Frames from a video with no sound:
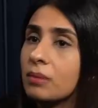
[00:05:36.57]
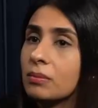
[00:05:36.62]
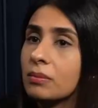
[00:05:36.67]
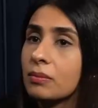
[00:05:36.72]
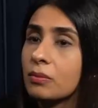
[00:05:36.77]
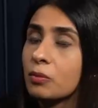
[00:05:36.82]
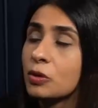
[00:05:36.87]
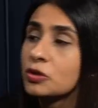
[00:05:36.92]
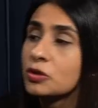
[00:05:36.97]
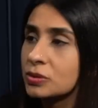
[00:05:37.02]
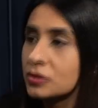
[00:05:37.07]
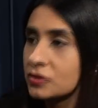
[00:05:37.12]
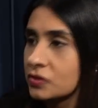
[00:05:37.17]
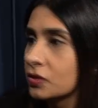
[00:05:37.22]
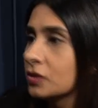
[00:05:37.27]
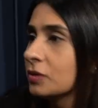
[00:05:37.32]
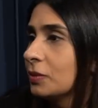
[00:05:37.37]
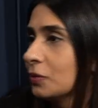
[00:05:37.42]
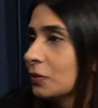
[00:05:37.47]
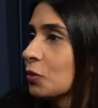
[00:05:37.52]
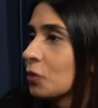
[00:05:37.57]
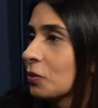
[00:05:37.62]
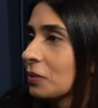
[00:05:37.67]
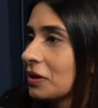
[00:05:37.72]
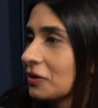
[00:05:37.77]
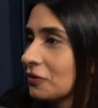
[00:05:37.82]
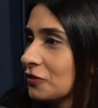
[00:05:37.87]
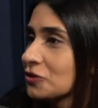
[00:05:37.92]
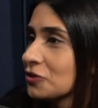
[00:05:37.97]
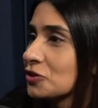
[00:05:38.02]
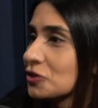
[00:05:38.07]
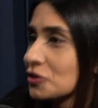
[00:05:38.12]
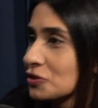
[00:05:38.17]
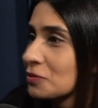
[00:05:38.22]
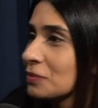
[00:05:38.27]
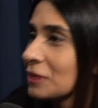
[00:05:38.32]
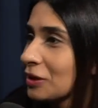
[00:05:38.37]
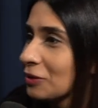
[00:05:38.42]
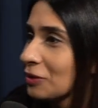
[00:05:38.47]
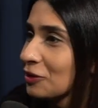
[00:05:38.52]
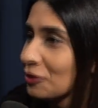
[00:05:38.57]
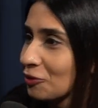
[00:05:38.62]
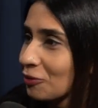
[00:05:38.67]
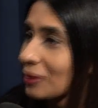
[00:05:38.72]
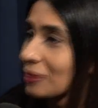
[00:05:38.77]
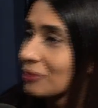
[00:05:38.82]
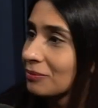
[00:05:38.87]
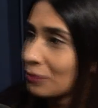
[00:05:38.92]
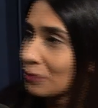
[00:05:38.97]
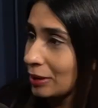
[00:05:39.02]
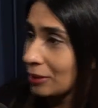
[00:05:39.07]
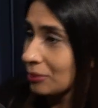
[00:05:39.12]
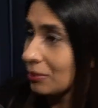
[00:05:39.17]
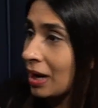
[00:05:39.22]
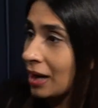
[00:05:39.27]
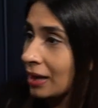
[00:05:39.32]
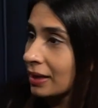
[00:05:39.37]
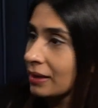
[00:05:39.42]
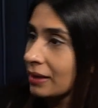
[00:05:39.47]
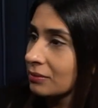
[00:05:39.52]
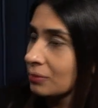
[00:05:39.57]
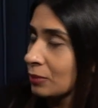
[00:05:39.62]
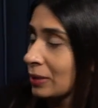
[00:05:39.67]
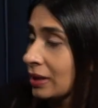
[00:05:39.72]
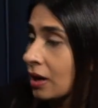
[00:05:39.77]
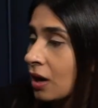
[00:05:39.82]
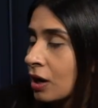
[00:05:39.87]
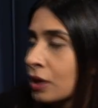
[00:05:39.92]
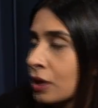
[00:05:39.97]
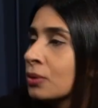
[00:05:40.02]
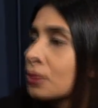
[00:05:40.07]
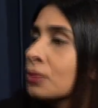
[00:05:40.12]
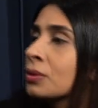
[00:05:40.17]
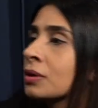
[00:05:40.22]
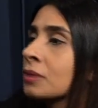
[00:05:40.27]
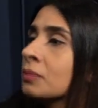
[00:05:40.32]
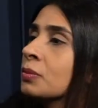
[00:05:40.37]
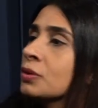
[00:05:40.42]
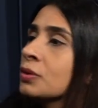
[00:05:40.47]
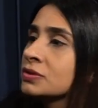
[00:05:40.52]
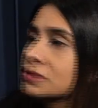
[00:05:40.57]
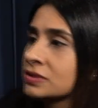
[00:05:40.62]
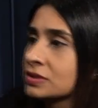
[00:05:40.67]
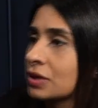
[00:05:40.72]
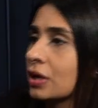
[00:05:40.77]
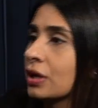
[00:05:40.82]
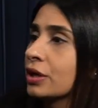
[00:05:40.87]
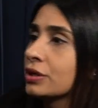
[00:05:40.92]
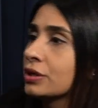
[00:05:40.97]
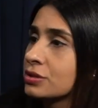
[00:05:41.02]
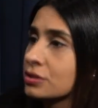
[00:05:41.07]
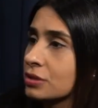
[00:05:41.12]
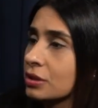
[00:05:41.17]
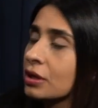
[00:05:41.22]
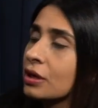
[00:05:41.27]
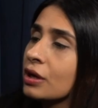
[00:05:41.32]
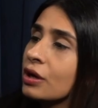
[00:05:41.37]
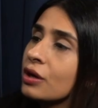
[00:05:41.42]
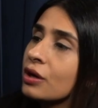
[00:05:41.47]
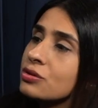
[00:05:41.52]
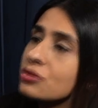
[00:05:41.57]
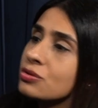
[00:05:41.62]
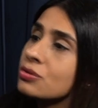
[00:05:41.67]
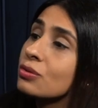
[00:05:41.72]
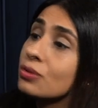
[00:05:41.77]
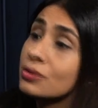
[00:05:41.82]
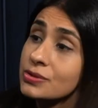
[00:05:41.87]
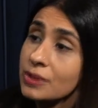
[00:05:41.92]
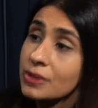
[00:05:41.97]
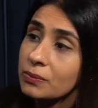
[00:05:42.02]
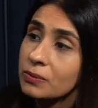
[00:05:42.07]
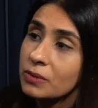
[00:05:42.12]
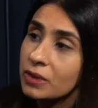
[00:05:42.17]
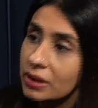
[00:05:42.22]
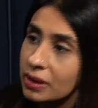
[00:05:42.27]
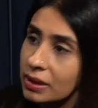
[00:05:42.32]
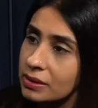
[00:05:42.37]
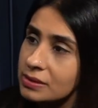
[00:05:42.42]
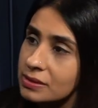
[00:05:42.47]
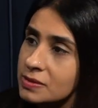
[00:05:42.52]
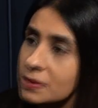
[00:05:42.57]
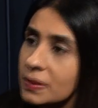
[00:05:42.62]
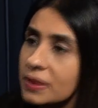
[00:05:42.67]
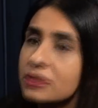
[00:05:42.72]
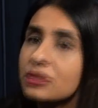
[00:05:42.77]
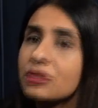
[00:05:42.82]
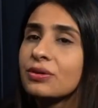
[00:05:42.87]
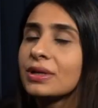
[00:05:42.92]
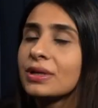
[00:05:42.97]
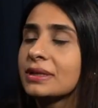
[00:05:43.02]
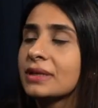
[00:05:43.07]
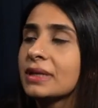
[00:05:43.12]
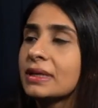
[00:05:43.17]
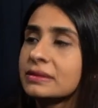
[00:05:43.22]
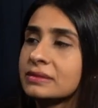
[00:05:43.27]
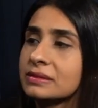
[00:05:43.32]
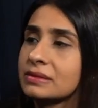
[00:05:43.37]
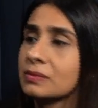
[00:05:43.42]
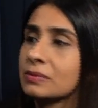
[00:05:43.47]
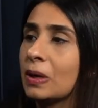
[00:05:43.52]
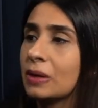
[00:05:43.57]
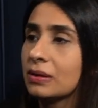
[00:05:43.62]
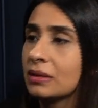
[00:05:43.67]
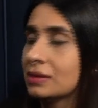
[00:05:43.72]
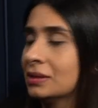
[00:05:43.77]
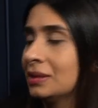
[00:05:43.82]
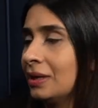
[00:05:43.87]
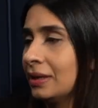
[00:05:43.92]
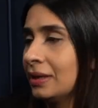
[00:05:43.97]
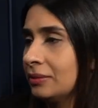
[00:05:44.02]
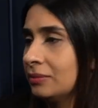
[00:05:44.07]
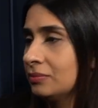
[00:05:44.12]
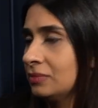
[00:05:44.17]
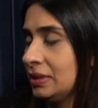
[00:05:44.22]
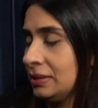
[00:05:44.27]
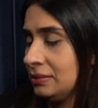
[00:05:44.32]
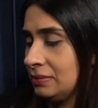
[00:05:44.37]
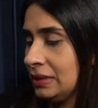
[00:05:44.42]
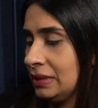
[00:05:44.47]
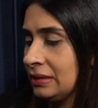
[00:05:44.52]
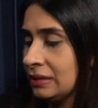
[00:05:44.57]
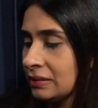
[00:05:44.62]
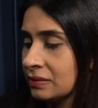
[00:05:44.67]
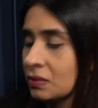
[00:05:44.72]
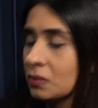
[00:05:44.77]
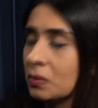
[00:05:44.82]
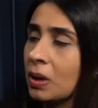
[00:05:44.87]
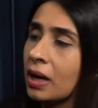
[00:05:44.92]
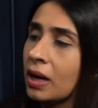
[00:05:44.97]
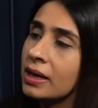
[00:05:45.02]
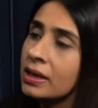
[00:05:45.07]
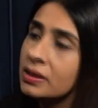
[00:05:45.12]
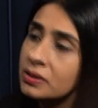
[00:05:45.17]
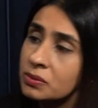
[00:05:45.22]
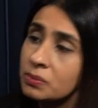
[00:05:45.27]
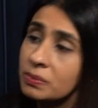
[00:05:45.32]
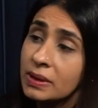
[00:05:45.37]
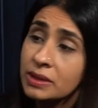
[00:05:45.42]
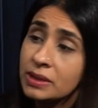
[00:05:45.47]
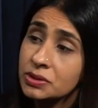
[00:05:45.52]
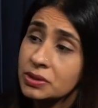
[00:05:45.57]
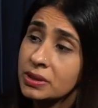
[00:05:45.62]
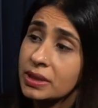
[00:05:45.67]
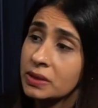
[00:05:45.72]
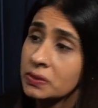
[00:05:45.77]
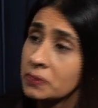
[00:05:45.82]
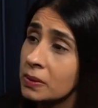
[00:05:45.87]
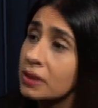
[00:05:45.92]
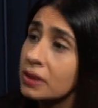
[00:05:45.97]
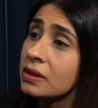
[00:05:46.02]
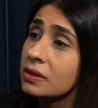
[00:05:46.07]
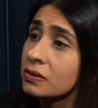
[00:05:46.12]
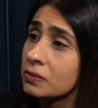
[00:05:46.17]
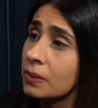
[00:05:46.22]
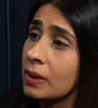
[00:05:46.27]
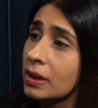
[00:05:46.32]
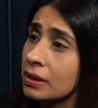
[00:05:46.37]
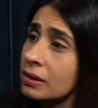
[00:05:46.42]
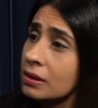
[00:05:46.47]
Which is going to be more beneficial to me, when our local books start to go somewhere else. But it takes a time, like it takes a while to build your network as well,